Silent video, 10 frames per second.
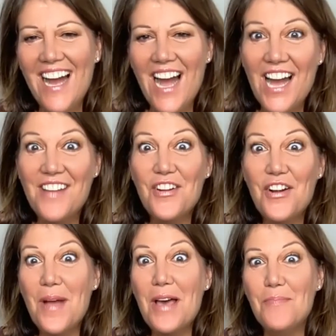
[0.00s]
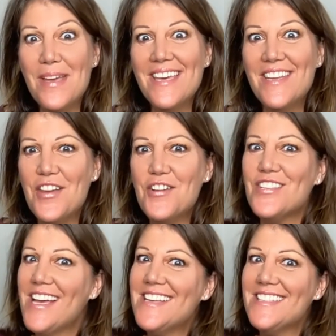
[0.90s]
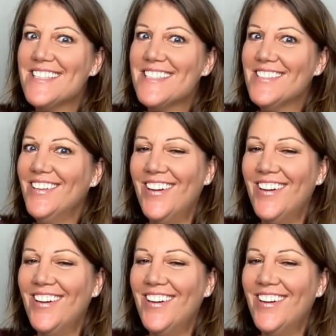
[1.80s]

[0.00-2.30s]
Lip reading: I've heard about men and their sizes.